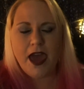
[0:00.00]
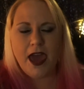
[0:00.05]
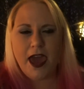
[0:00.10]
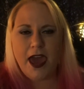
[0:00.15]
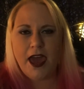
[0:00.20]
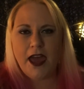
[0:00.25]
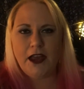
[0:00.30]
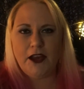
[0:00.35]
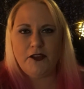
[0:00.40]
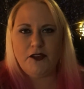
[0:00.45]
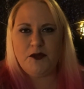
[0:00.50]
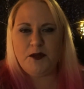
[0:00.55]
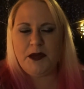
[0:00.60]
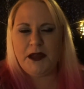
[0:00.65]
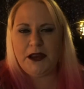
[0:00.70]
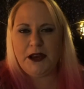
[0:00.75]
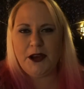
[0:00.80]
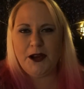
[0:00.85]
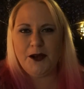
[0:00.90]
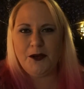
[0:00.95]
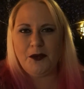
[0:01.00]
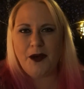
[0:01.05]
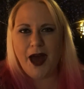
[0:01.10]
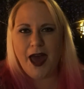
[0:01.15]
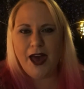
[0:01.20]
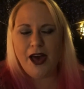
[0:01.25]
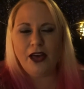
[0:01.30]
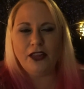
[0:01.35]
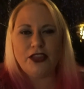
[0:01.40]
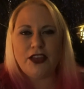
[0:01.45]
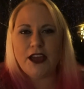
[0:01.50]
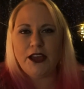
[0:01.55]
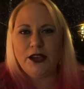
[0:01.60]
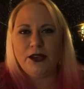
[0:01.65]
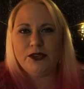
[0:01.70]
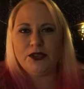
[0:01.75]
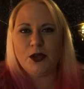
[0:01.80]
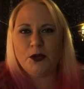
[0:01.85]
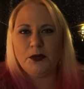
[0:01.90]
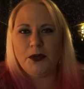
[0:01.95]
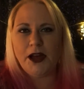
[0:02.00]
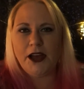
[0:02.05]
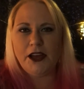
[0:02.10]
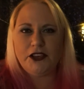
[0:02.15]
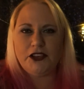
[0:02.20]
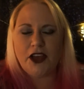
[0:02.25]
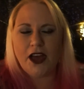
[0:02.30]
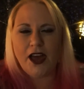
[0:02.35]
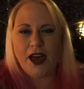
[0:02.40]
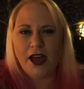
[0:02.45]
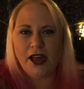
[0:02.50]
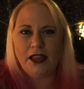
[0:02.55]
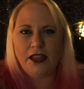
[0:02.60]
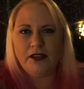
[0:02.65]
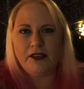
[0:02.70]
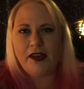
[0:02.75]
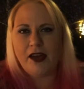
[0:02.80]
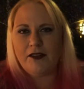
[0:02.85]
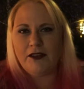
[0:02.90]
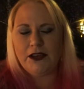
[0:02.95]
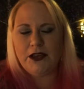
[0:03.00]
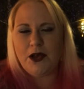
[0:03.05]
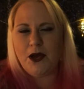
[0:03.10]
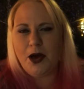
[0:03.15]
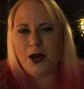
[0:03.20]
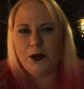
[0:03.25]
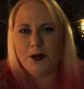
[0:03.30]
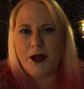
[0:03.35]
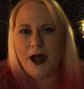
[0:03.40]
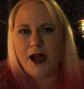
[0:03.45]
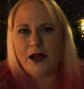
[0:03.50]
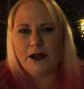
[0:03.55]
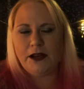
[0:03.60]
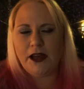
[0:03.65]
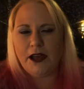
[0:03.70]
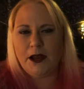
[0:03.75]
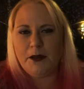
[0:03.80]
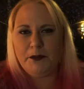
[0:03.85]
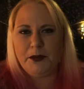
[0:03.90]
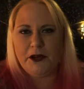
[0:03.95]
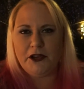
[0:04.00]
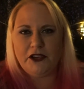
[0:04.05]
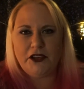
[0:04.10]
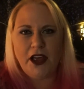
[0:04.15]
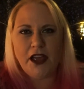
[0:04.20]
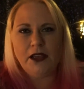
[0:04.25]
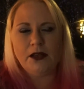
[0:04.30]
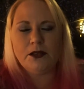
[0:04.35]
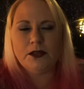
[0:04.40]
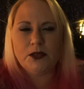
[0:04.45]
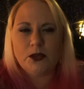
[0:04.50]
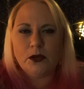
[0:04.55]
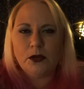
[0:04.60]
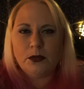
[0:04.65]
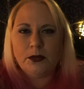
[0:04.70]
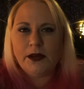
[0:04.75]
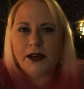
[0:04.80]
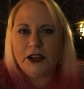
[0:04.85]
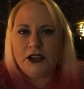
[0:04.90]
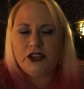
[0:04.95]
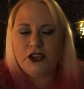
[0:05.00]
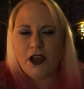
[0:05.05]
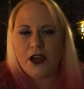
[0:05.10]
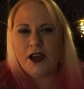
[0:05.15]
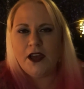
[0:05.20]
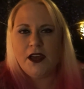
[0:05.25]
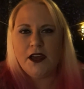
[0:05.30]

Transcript: And if you've been here a while, thank you so much. I love having you all around, and I appreciate you so much.